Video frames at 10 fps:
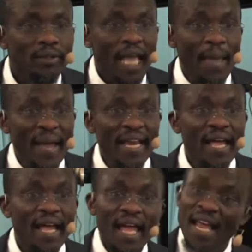Amen?
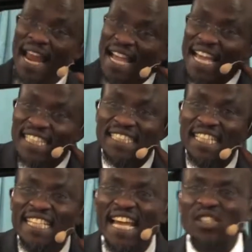Like a
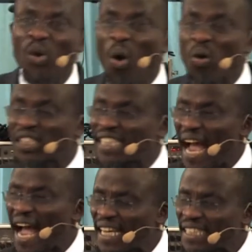three years old
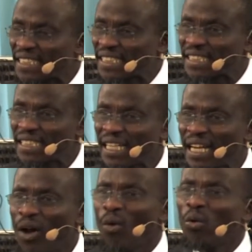child
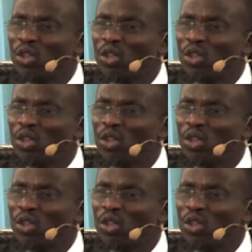will